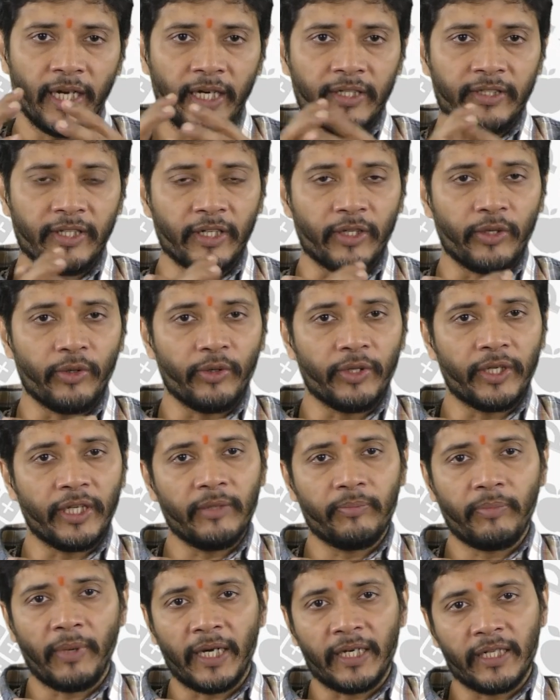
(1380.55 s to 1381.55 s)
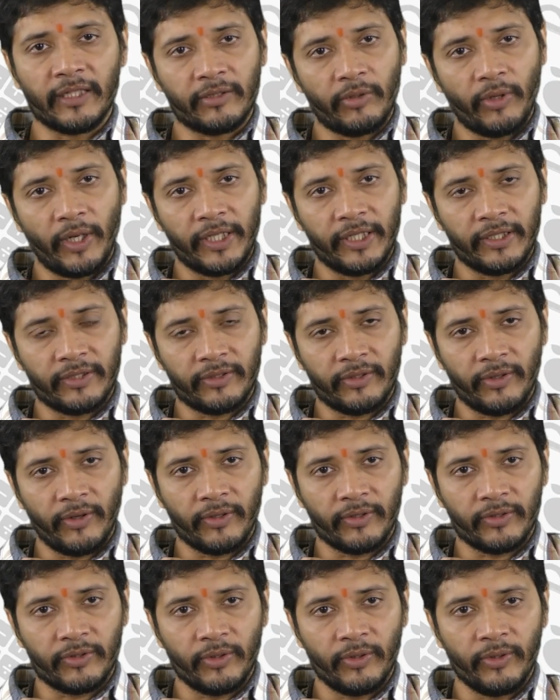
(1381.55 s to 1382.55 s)
And on the other hand, security part
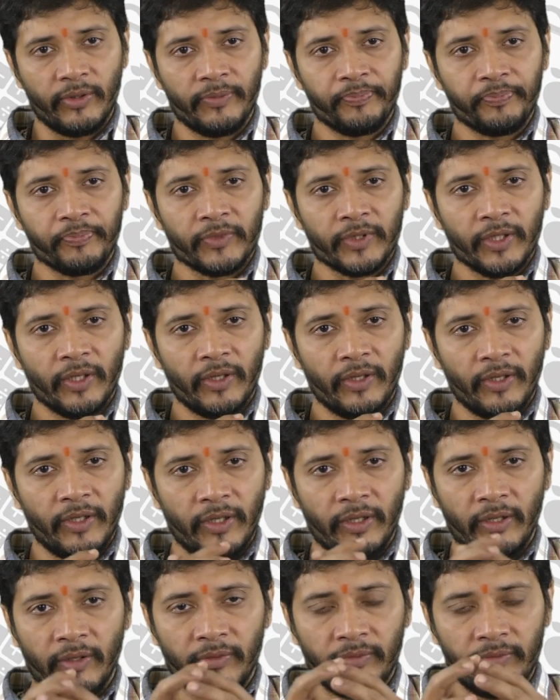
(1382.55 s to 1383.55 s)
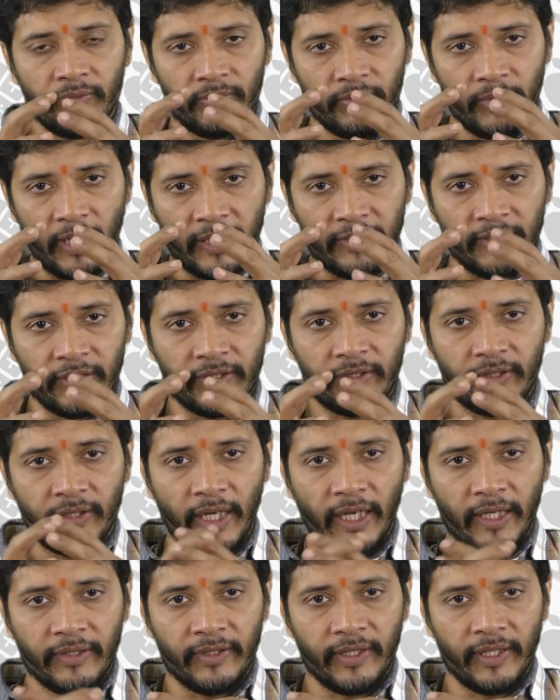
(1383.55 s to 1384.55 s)
is quite strong. So
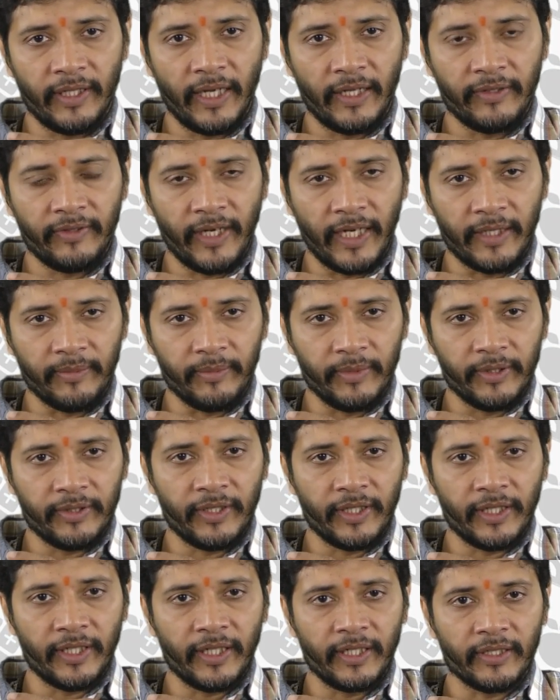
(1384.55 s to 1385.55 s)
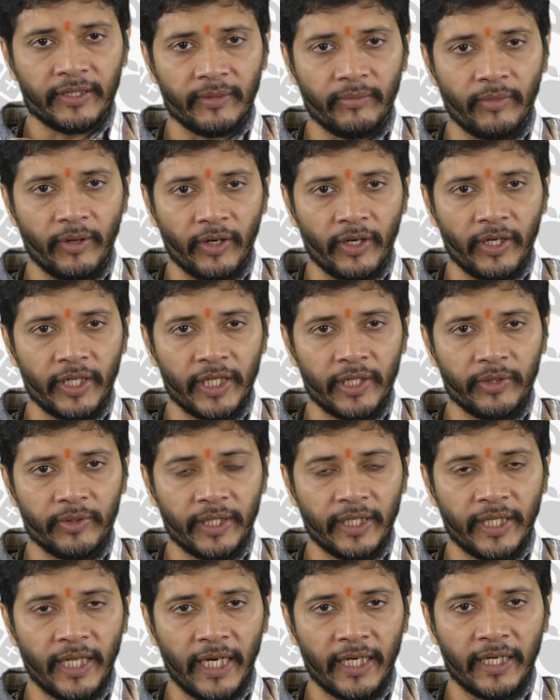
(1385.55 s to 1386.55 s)
as an administrator,
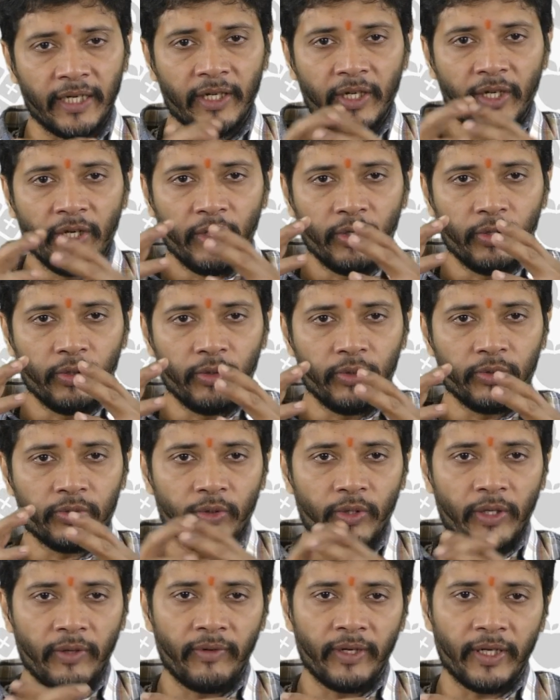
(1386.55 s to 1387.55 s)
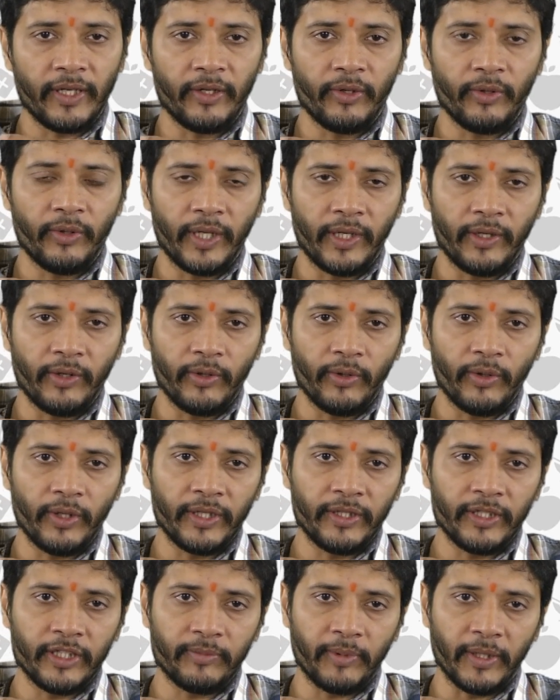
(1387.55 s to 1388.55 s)
it's a moral duty that whosoever
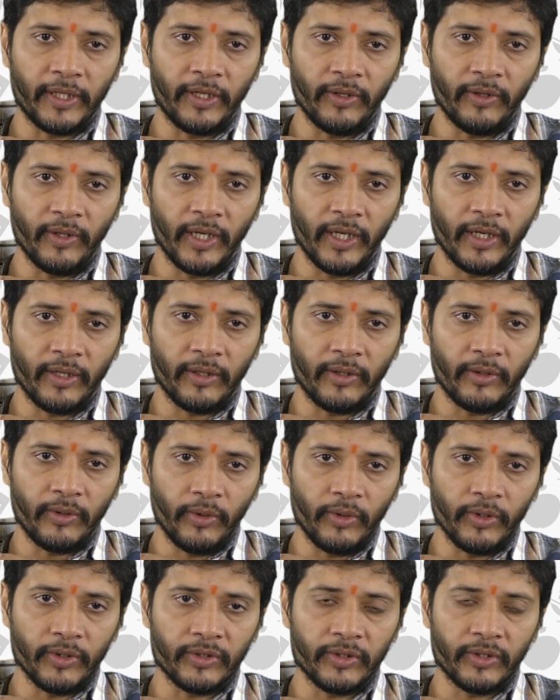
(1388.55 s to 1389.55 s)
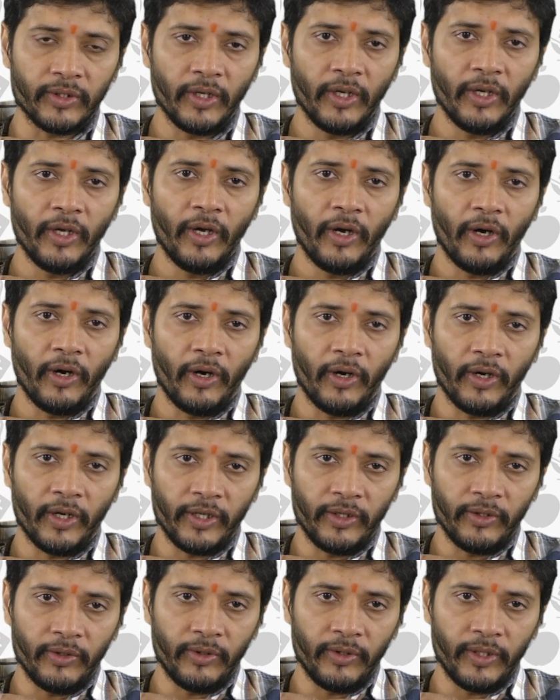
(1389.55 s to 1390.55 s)
enrolled in this particular
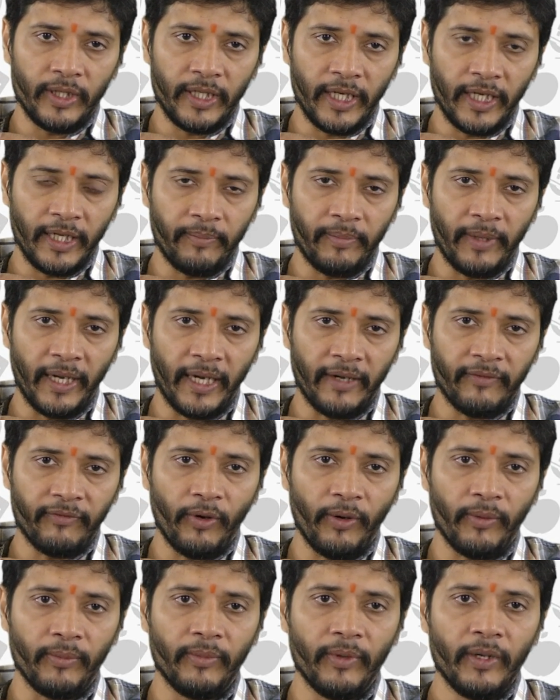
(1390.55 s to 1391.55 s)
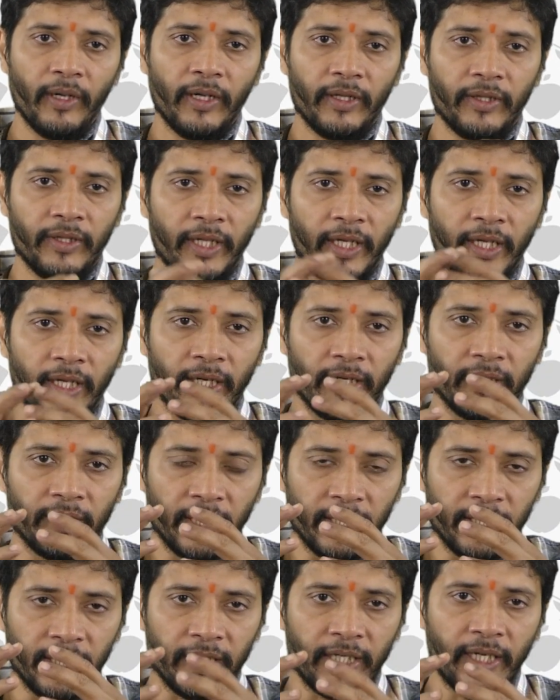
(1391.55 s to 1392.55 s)
course or in any platform,
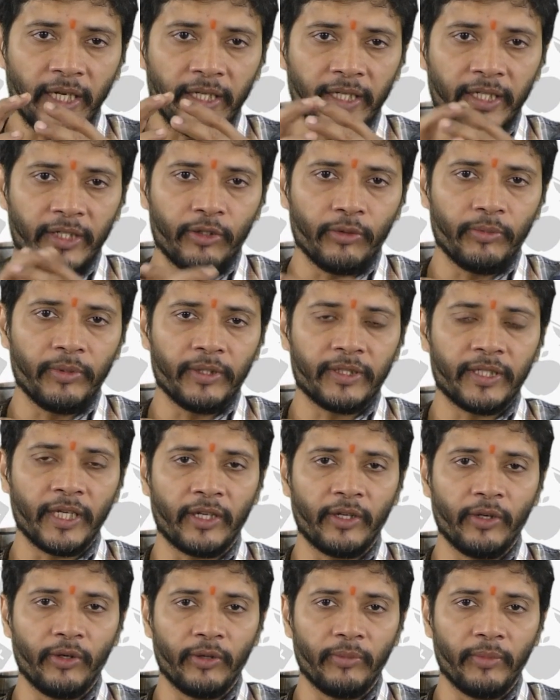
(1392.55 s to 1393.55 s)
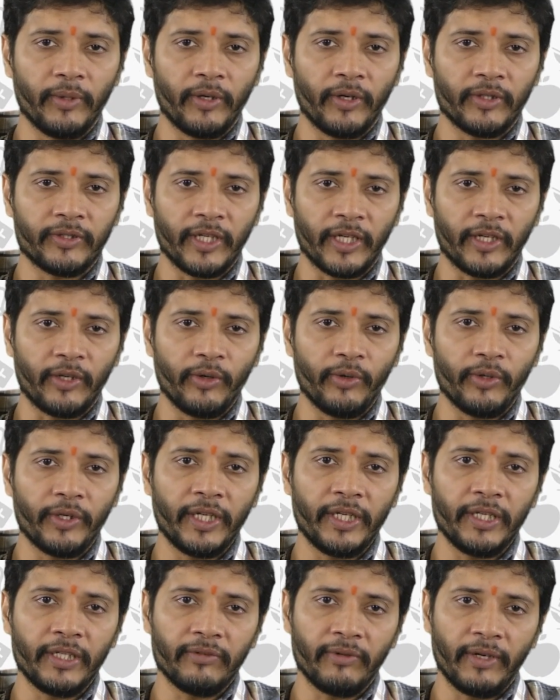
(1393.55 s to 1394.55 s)
their data need to be secured,
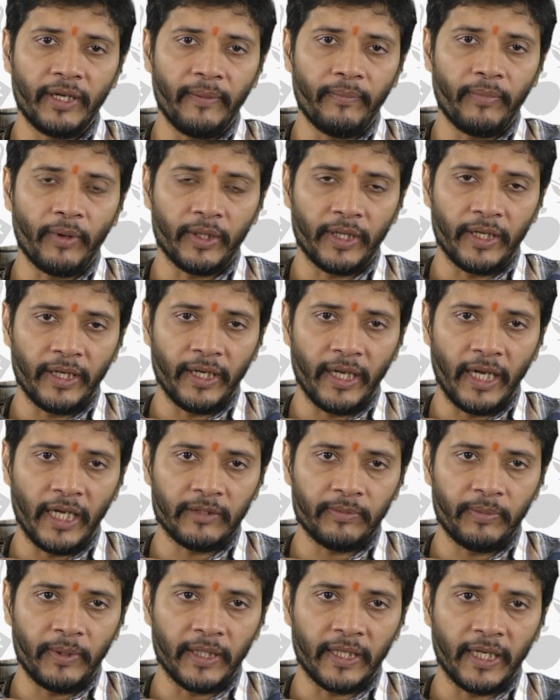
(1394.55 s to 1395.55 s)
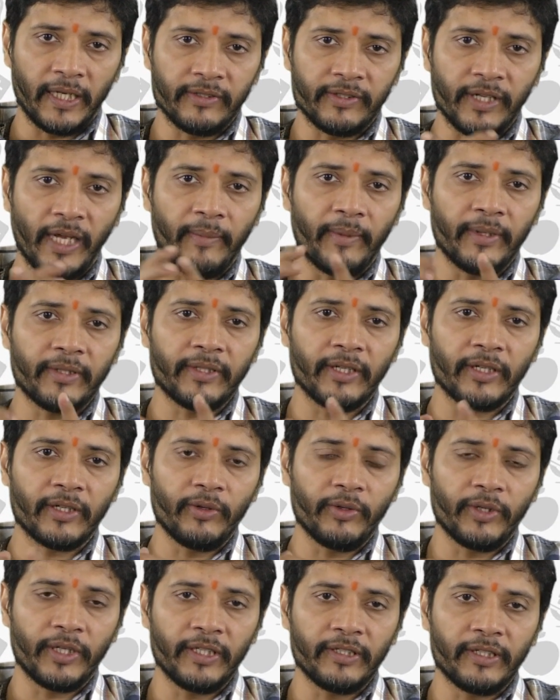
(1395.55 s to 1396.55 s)
because security is a very important aspect,
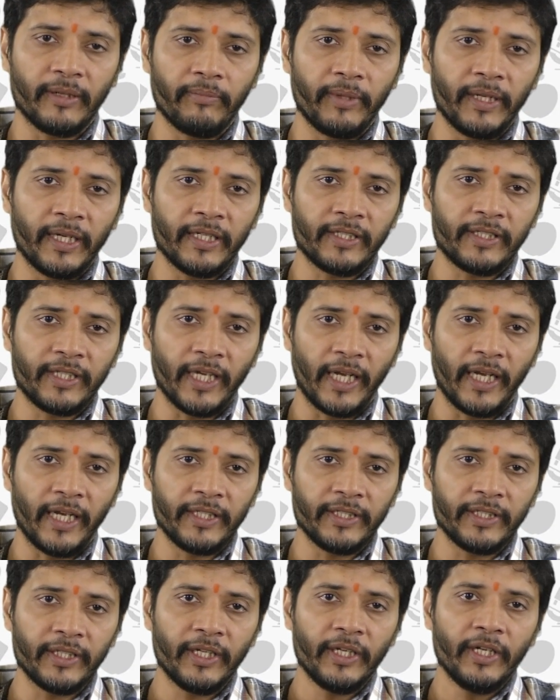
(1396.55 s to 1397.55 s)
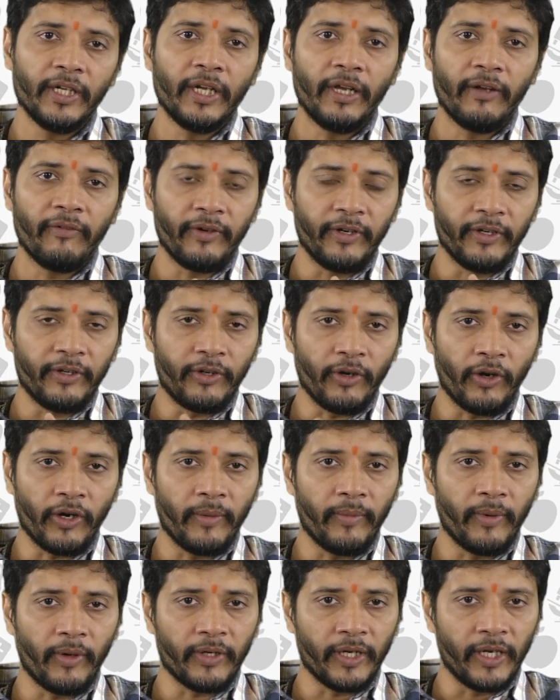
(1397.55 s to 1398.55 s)
and cyber security is the biggest challenge
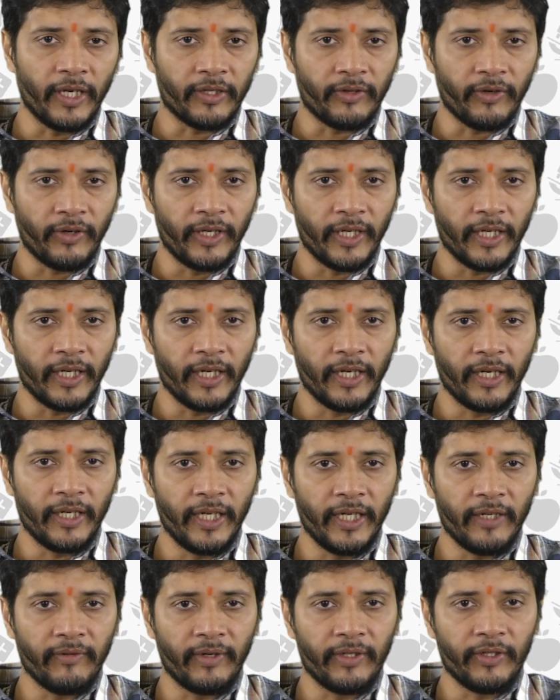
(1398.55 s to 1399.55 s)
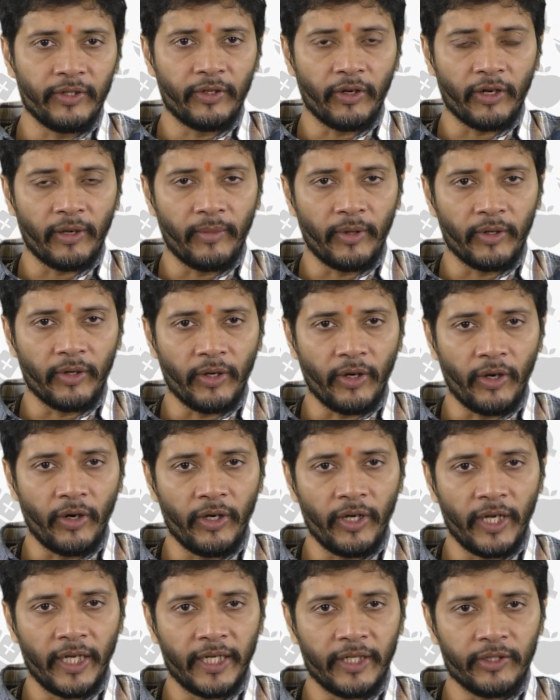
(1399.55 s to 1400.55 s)
when you talk about electronic learning, when
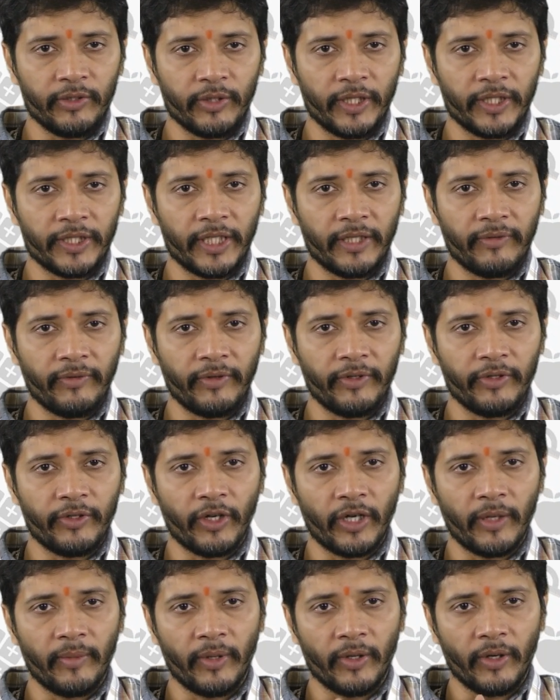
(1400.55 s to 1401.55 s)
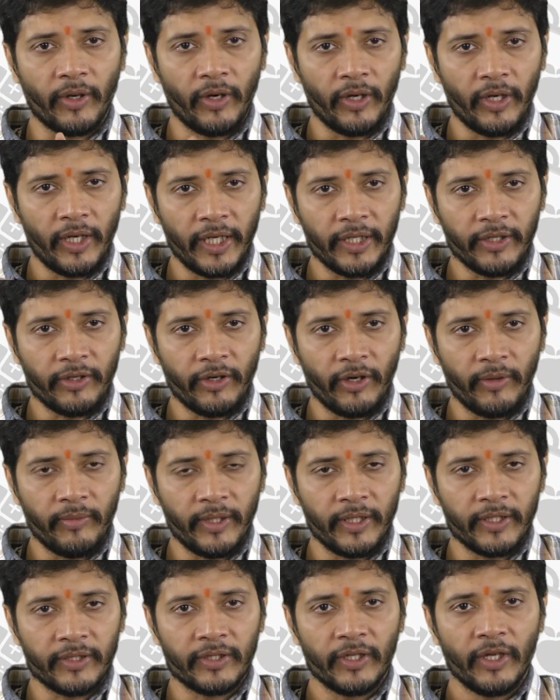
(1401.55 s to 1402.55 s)
you talk about online education, when you talk
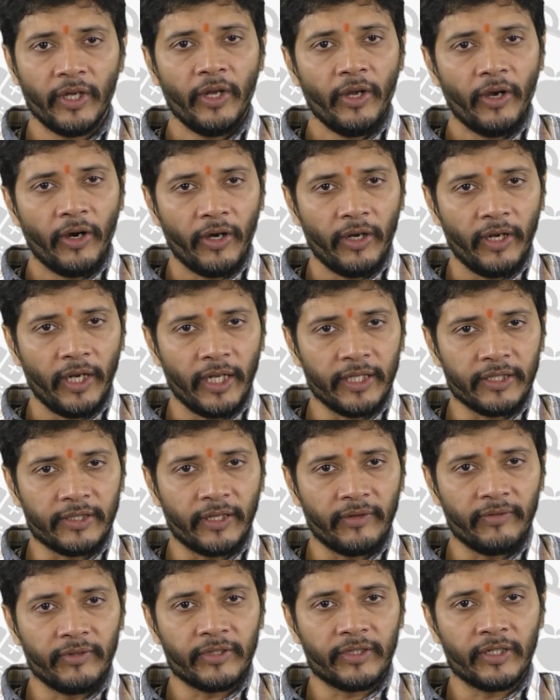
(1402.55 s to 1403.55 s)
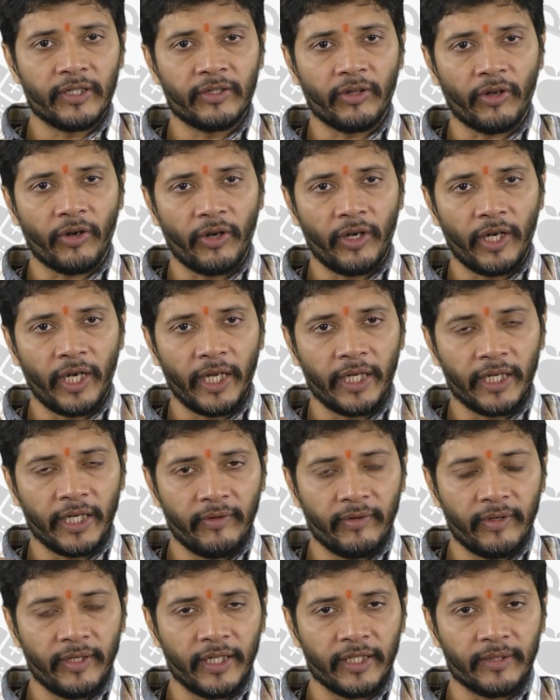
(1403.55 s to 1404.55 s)
about online commerce, online
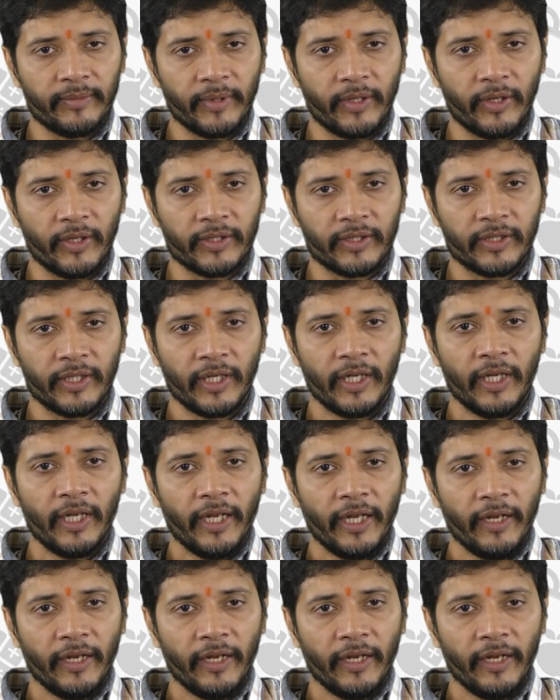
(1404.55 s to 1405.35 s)
services, or online governance.